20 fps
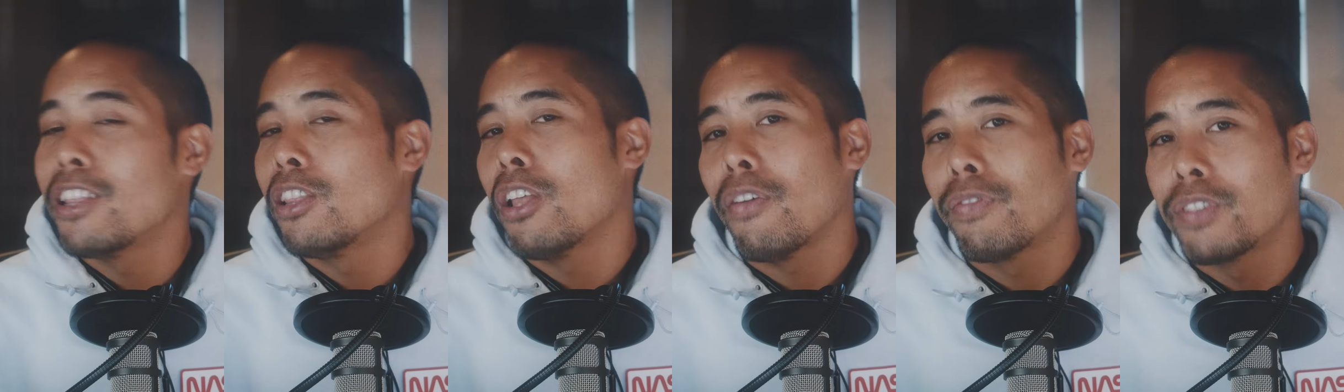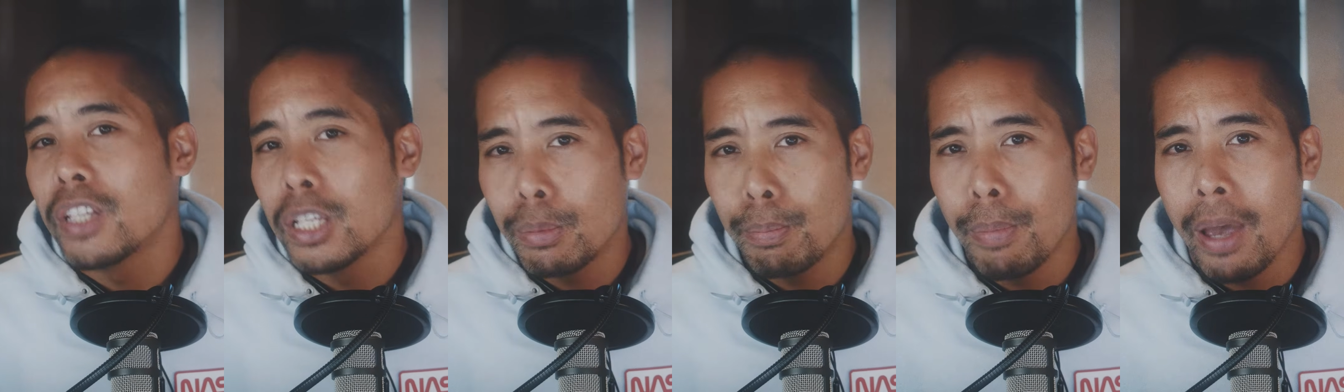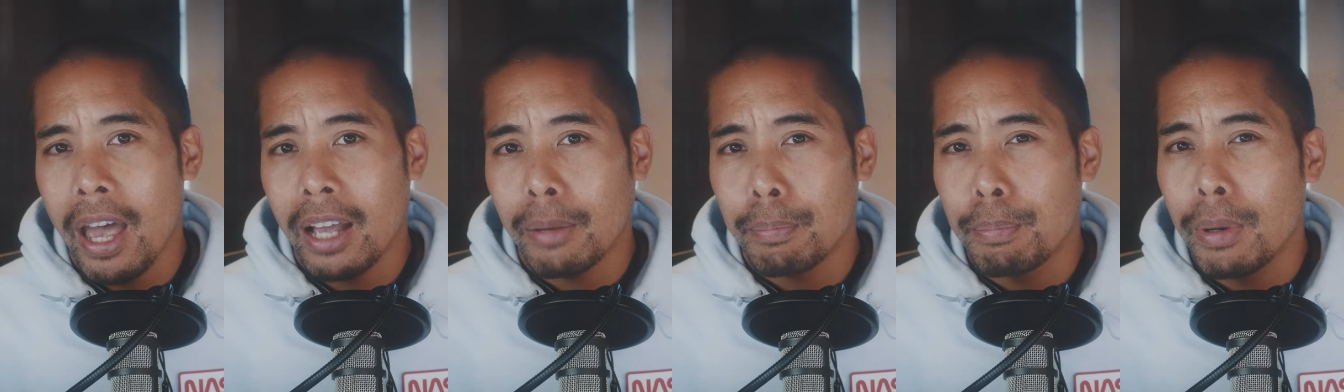love this
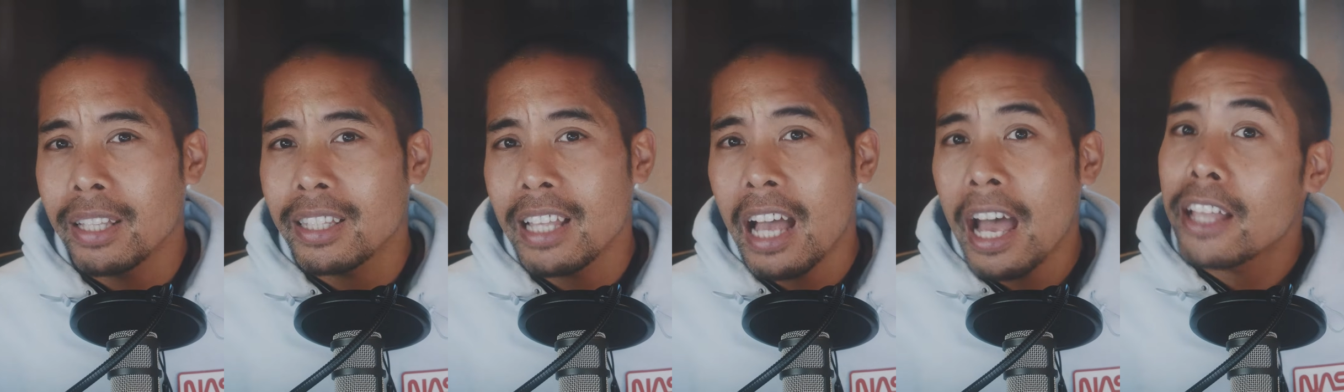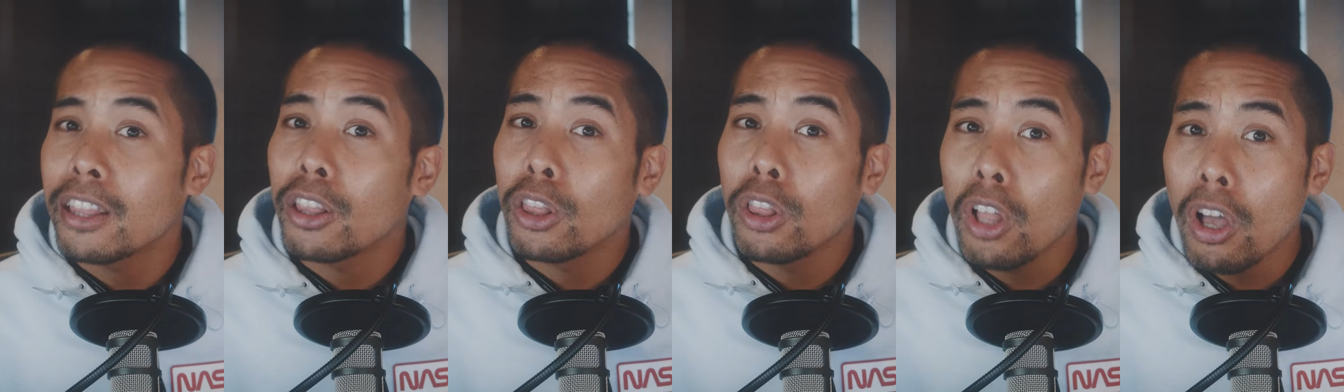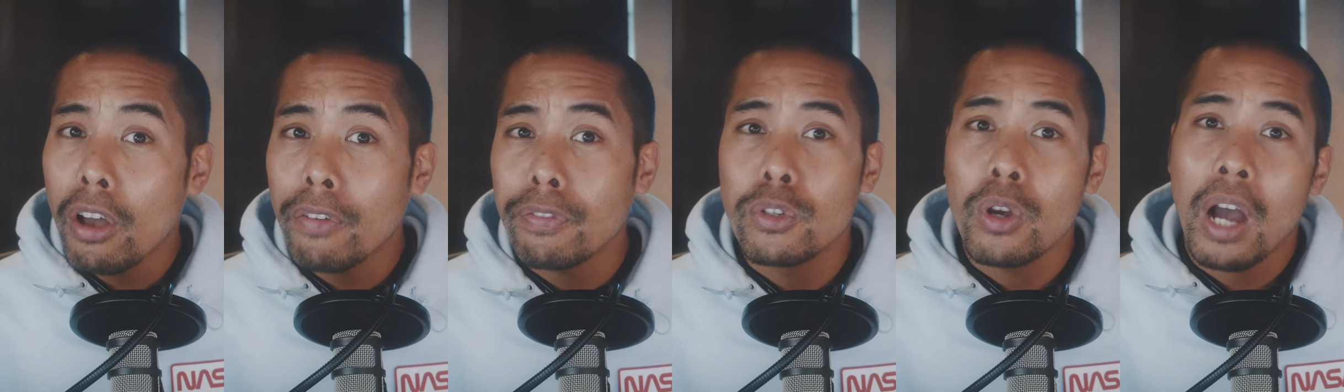bag, but I'd
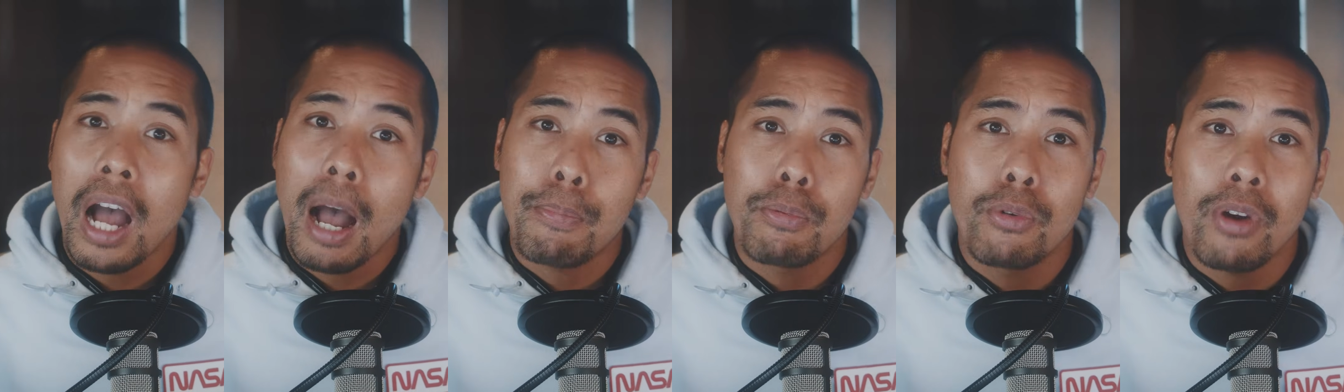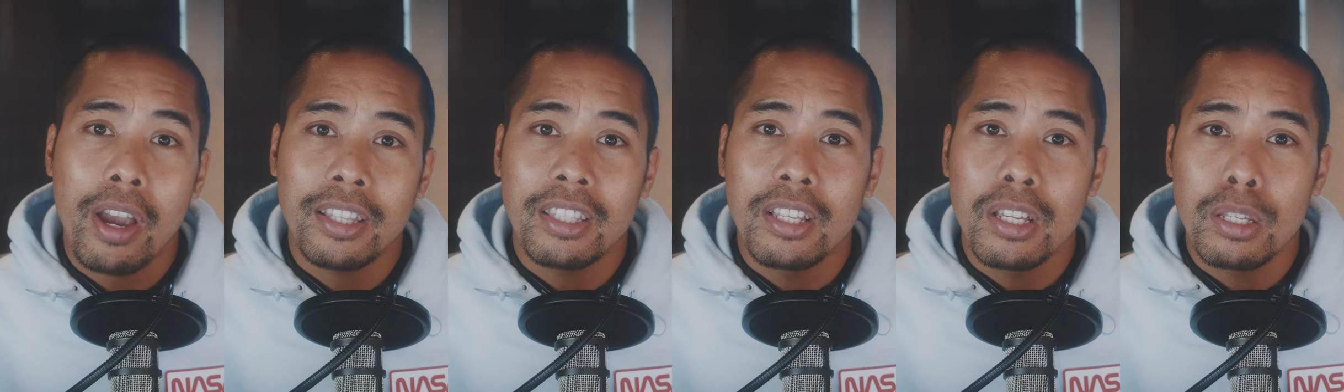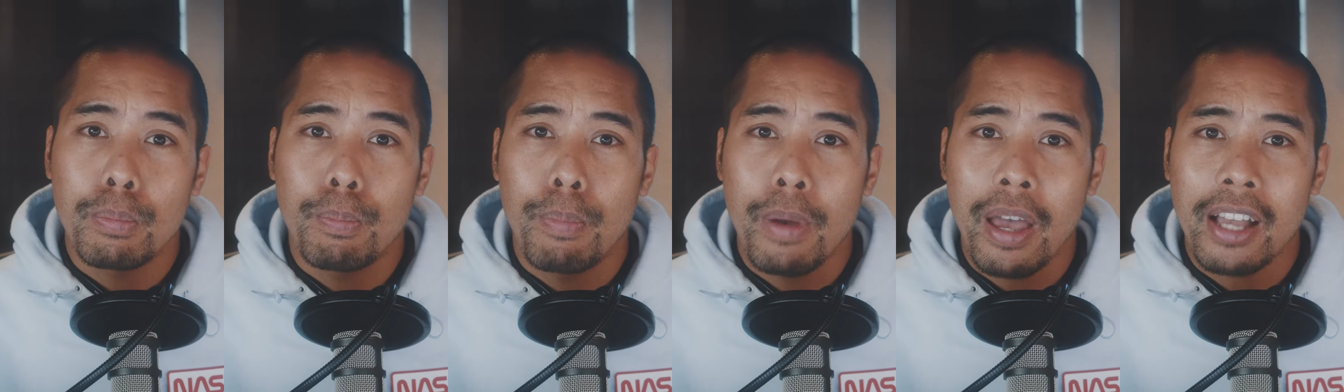love to upgrade
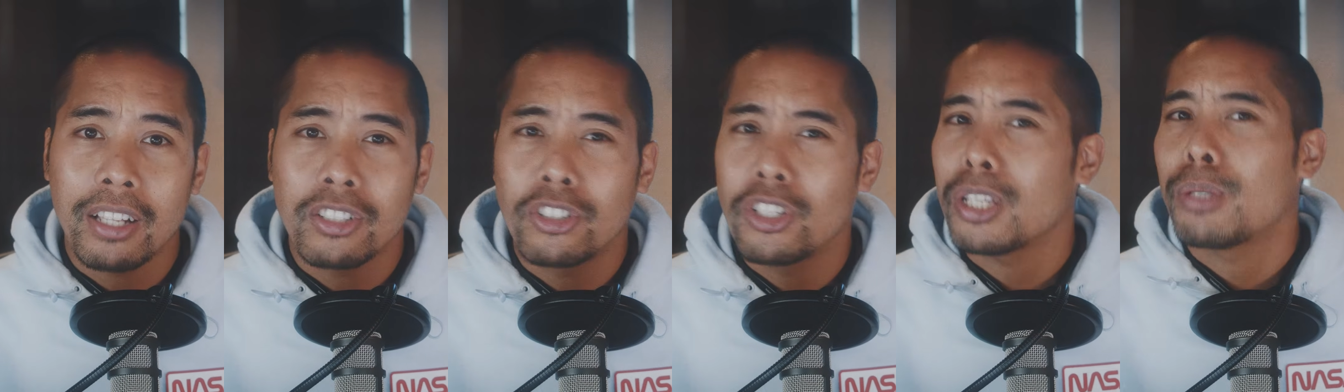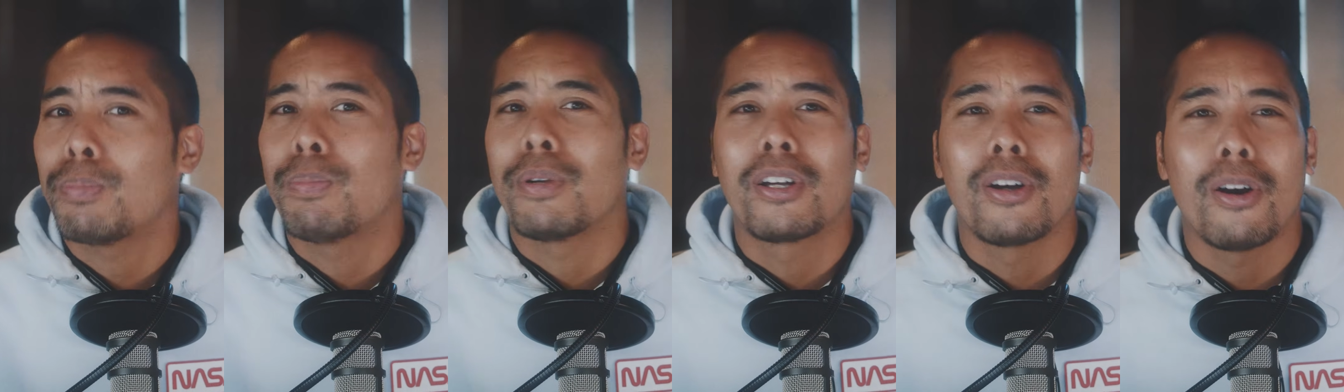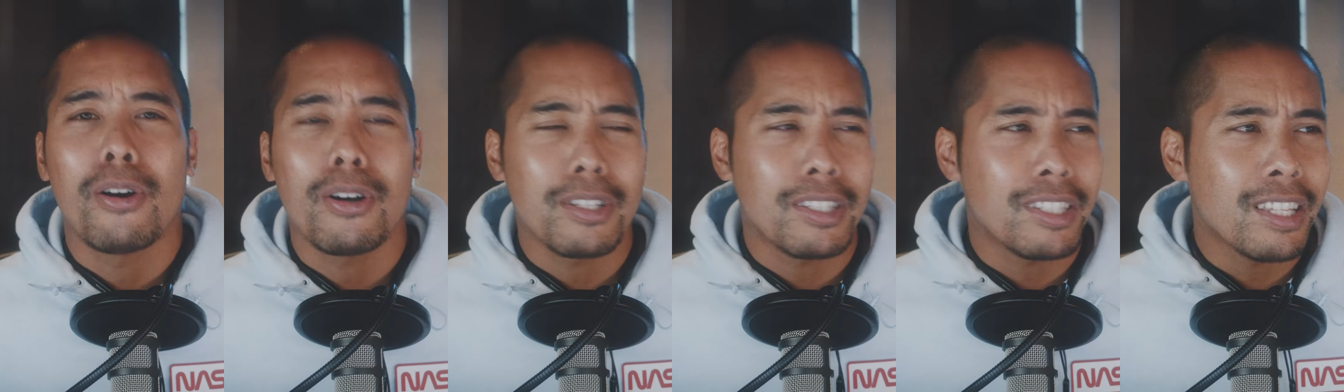this bag just
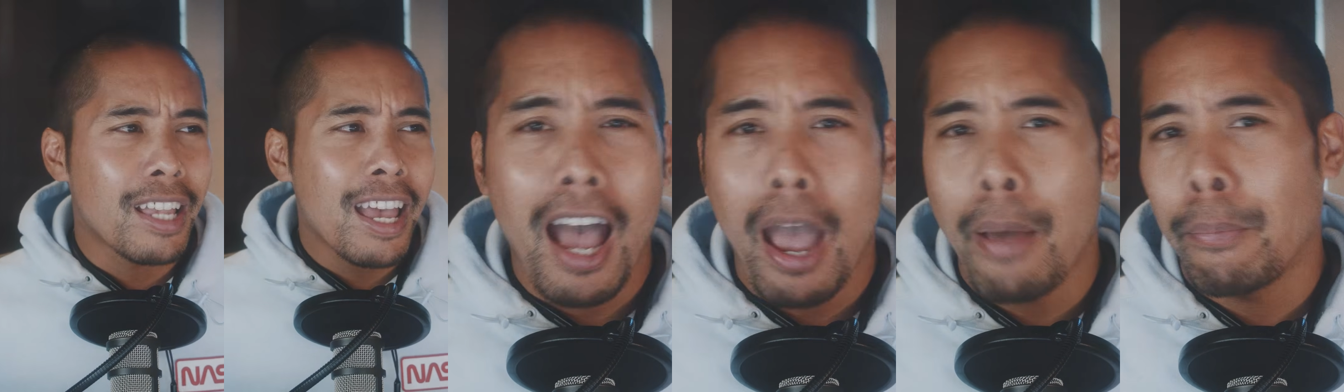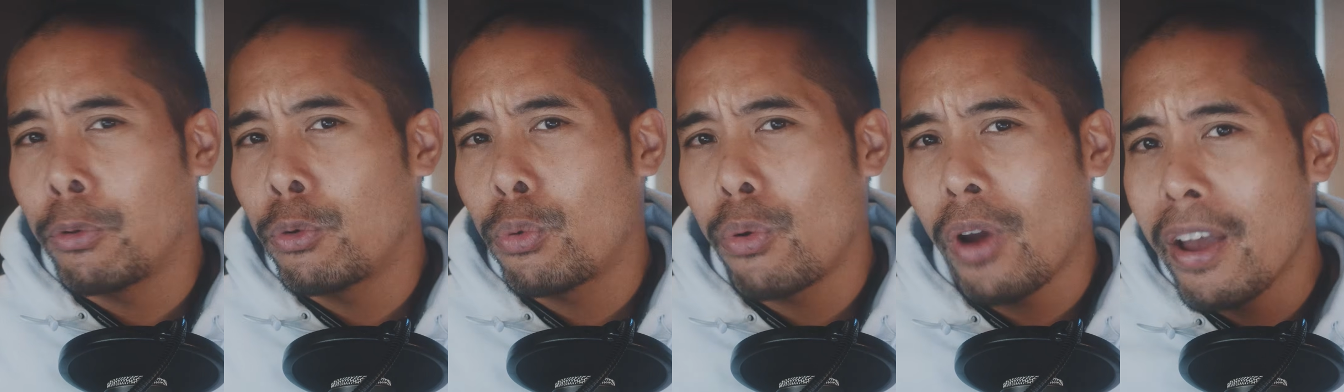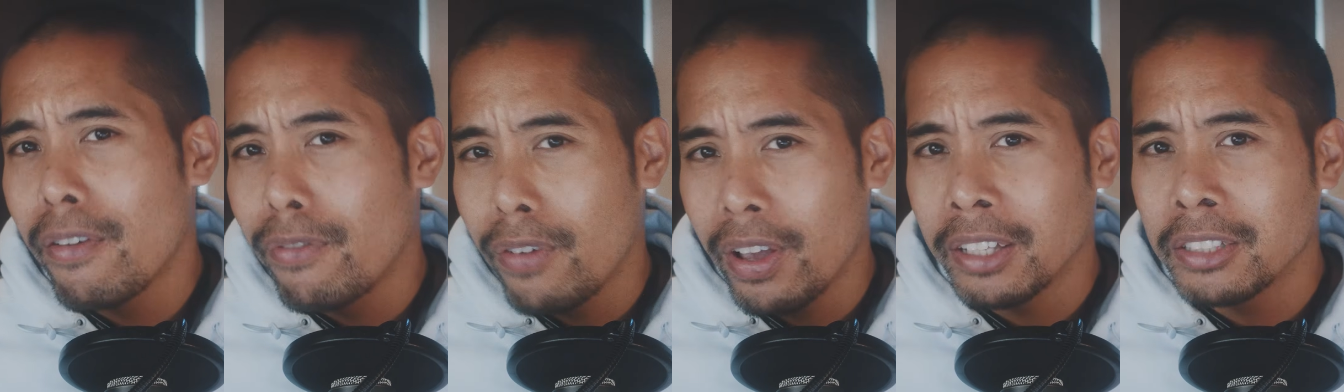because I'm
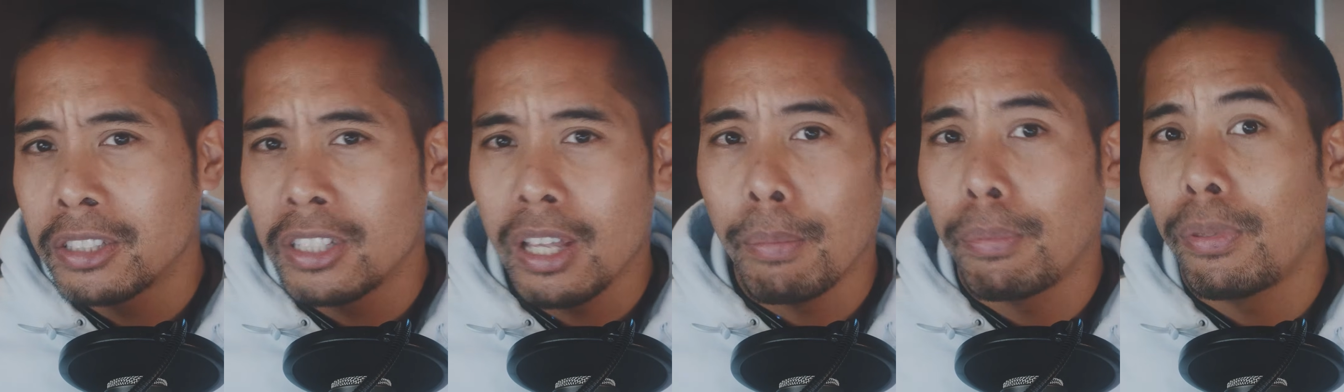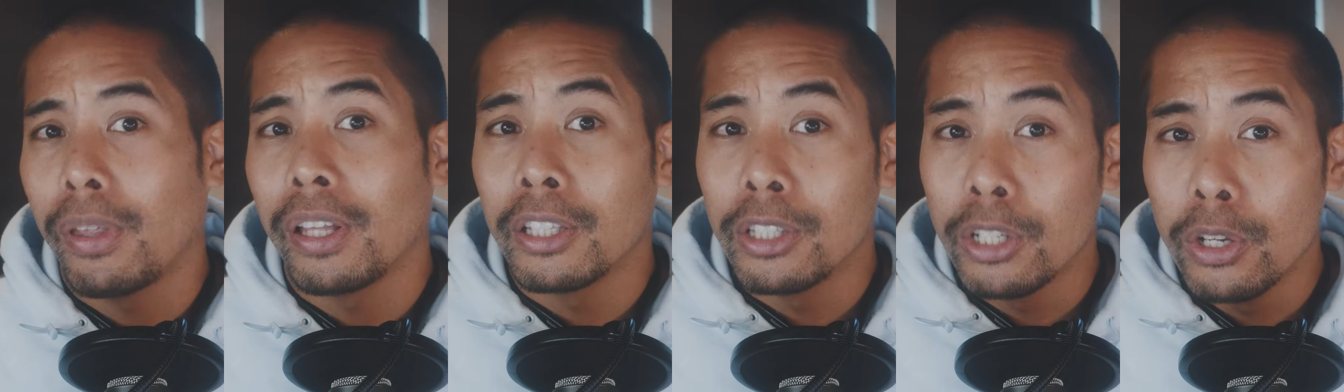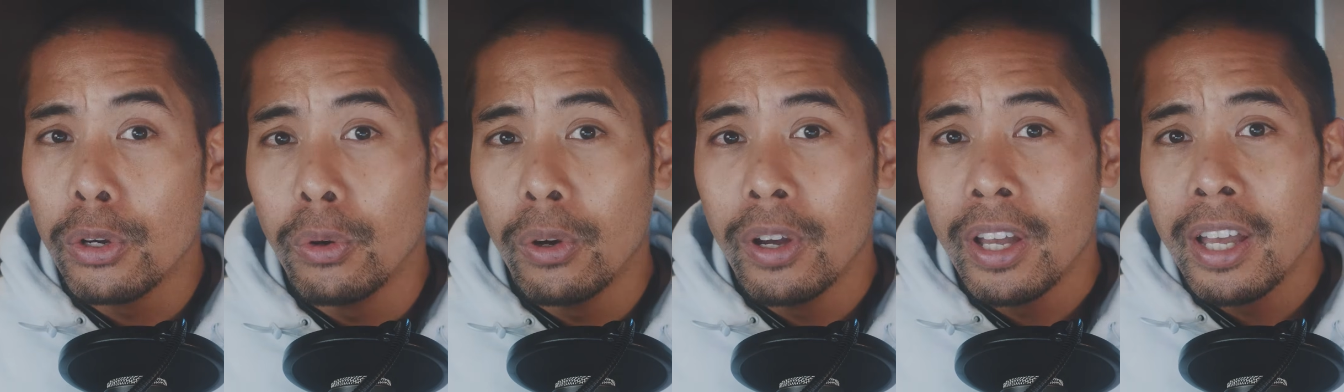craving something new.